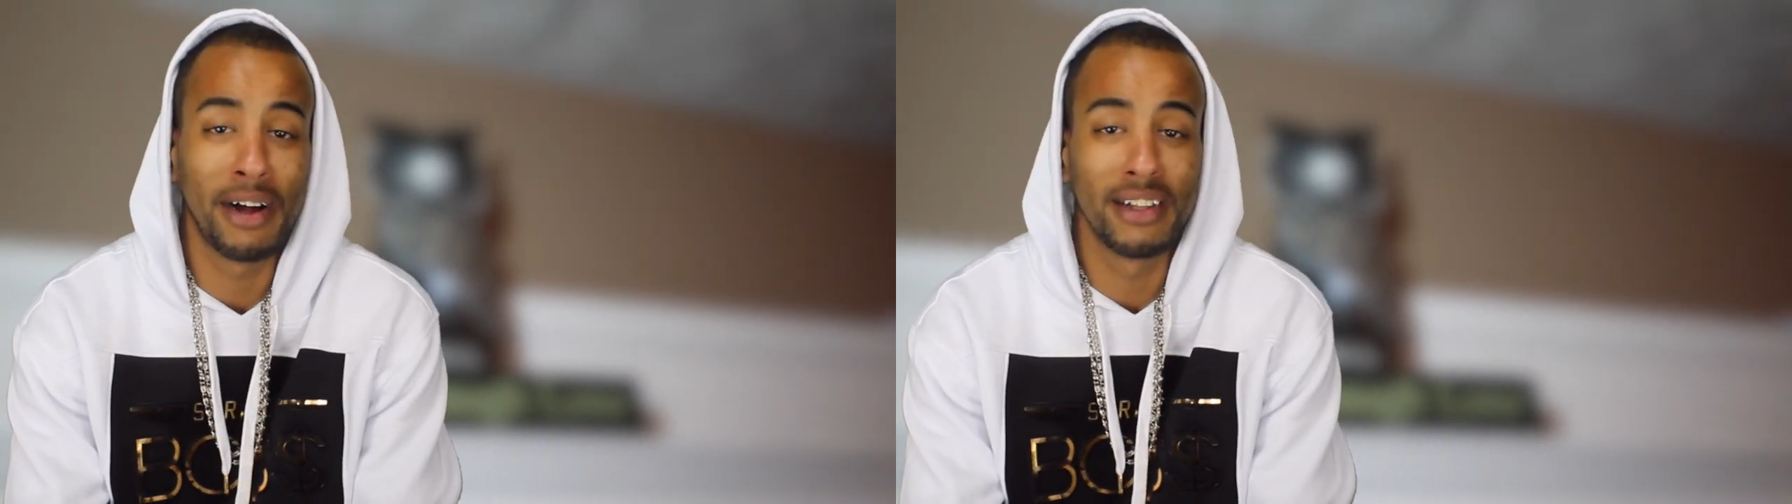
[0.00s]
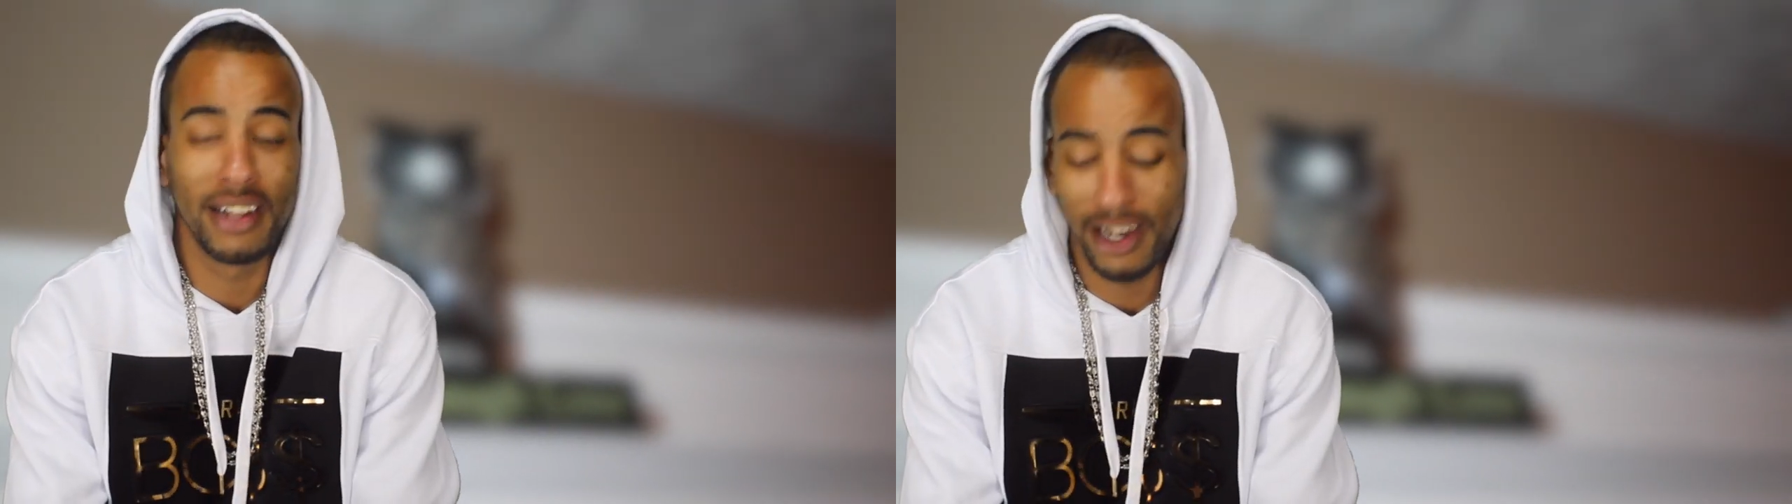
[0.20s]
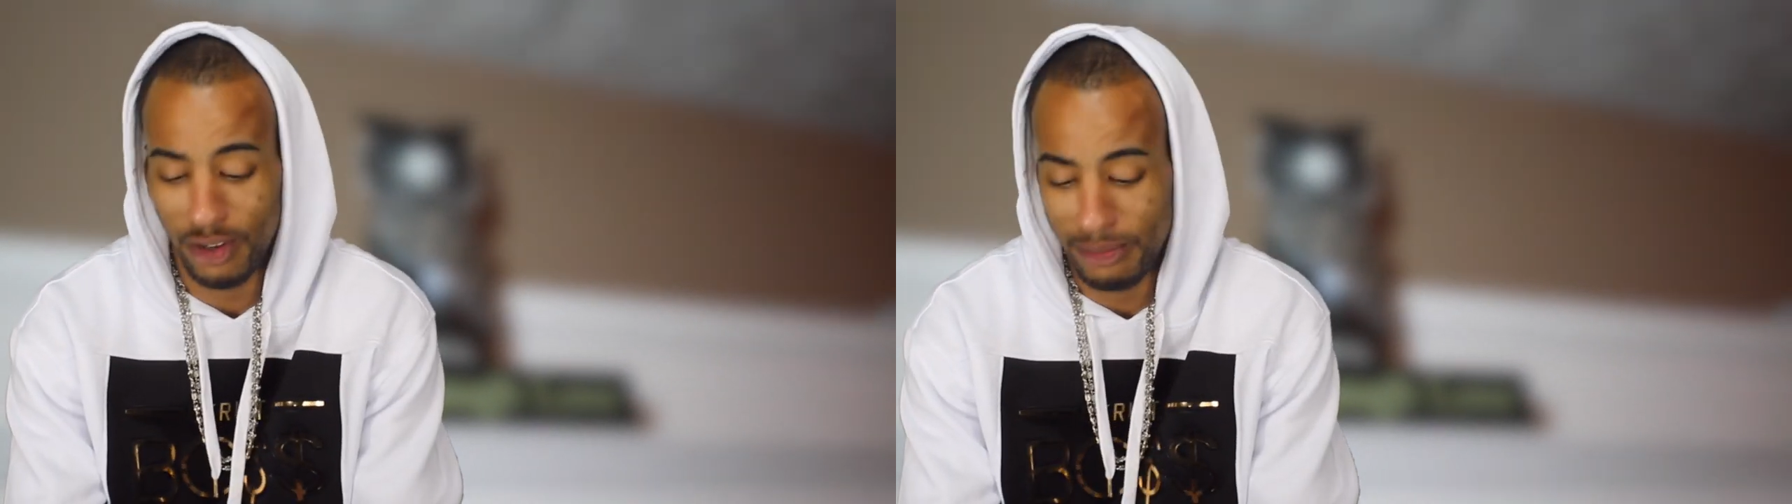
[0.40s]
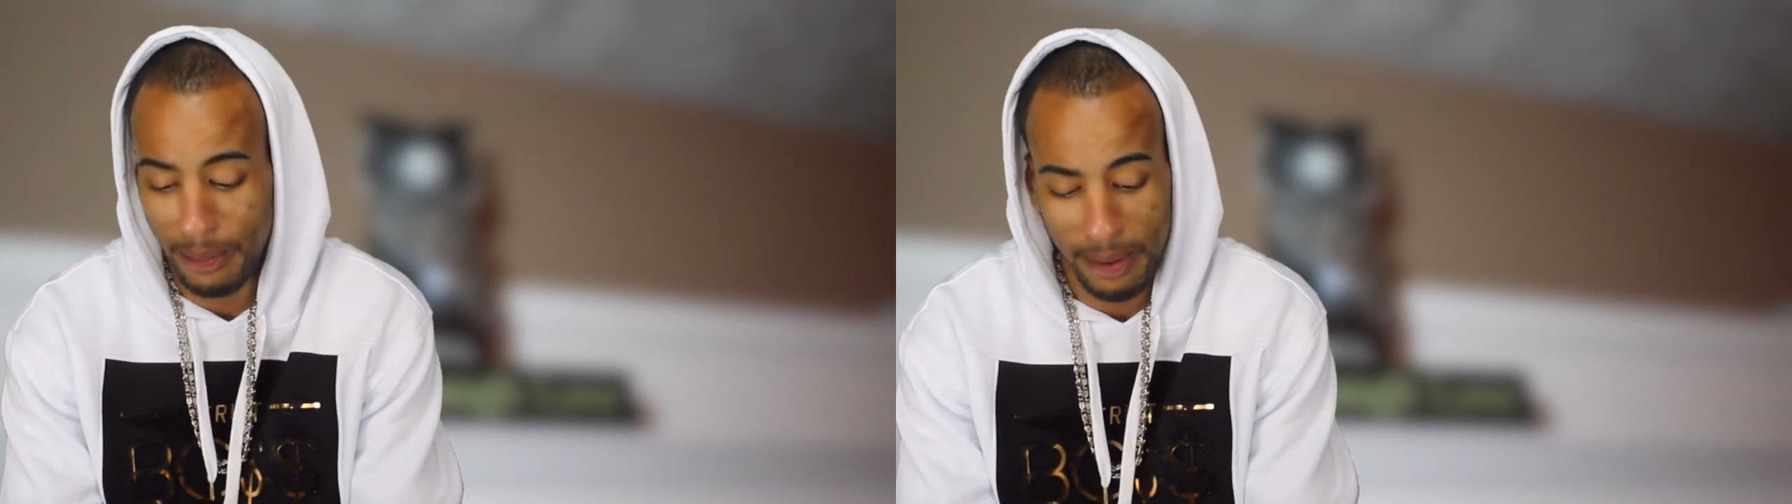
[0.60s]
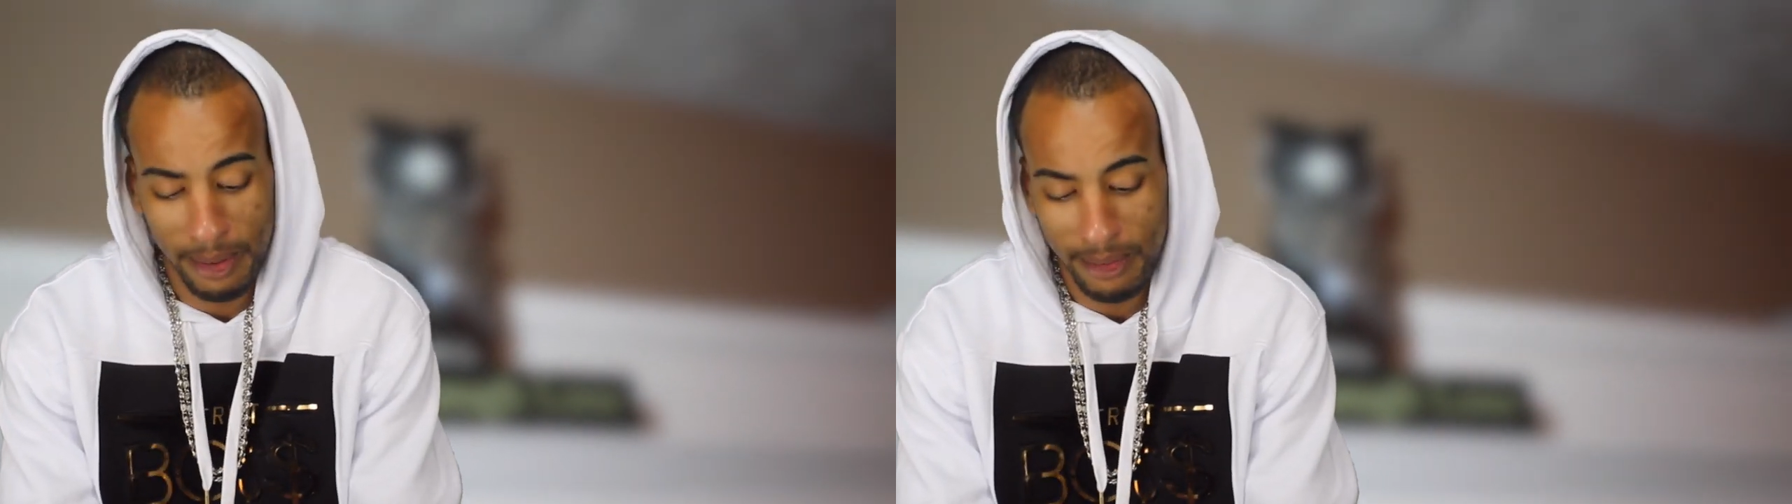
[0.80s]
Maldonado's
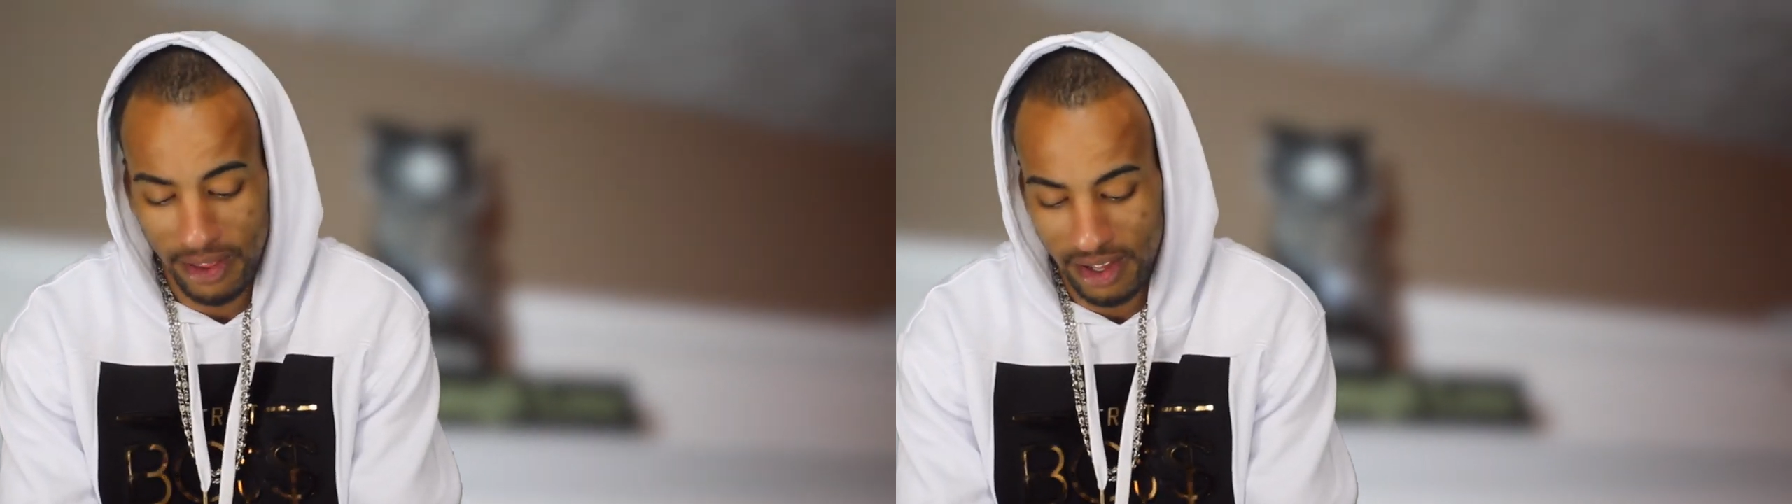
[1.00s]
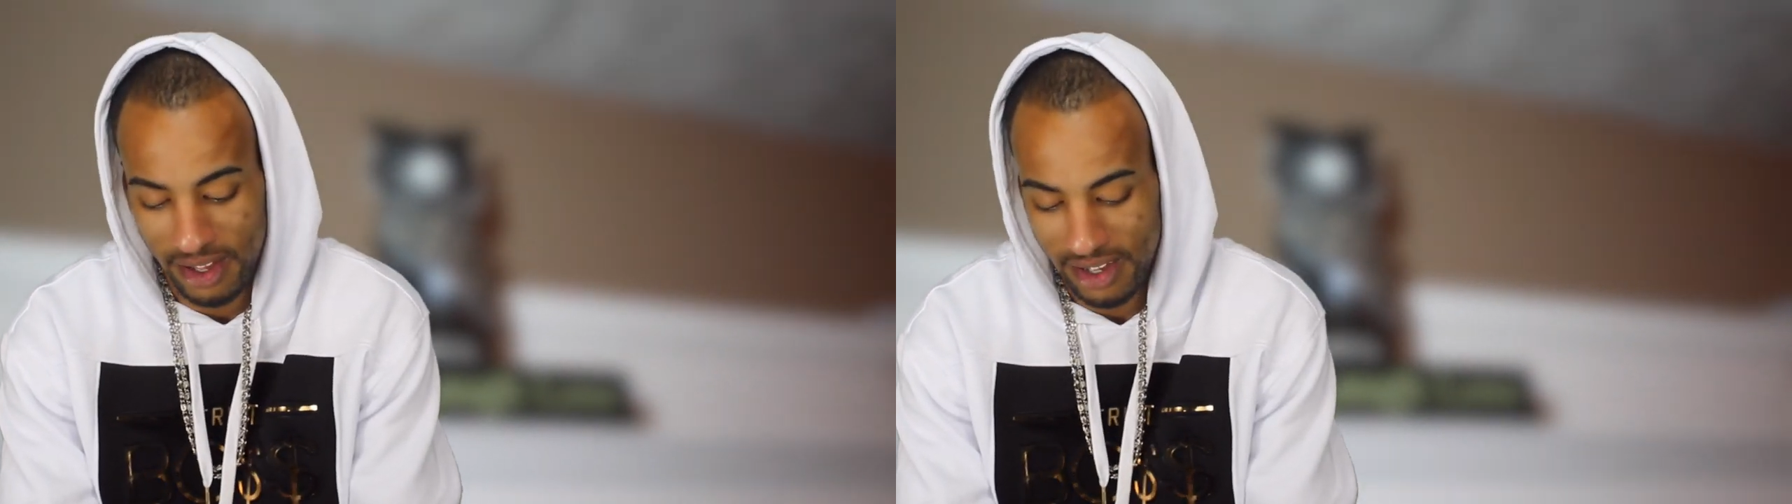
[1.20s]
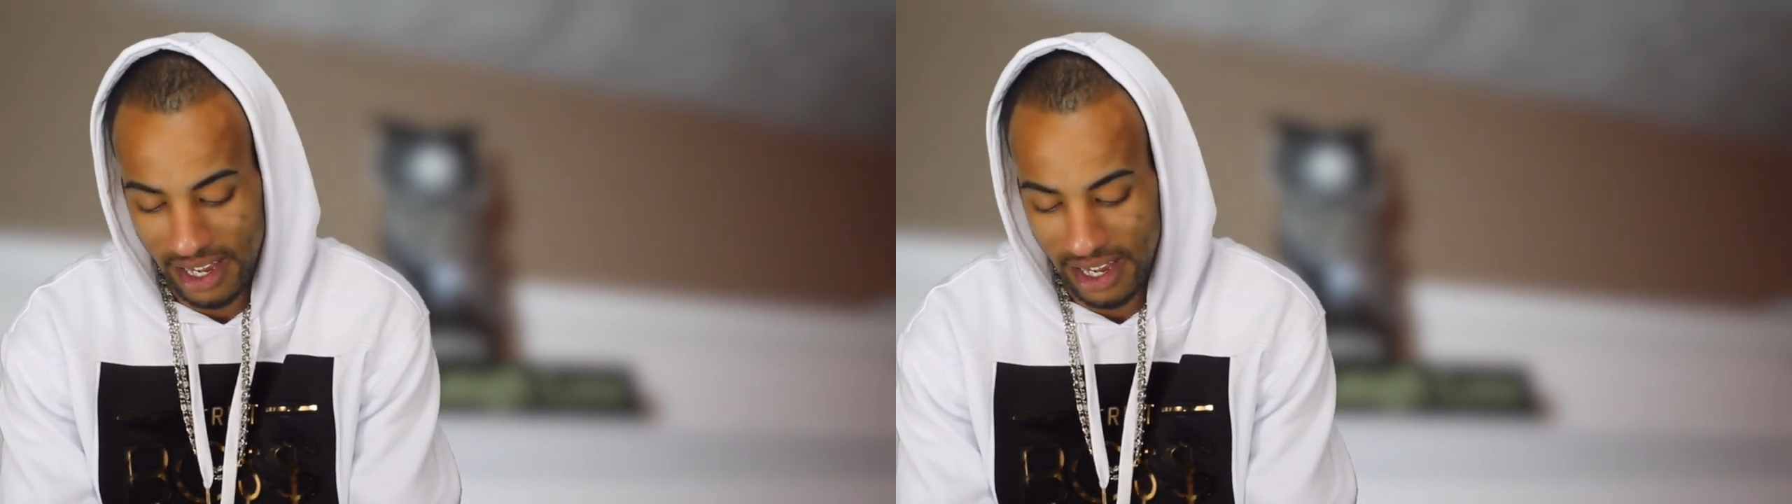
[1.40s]
my baby mother.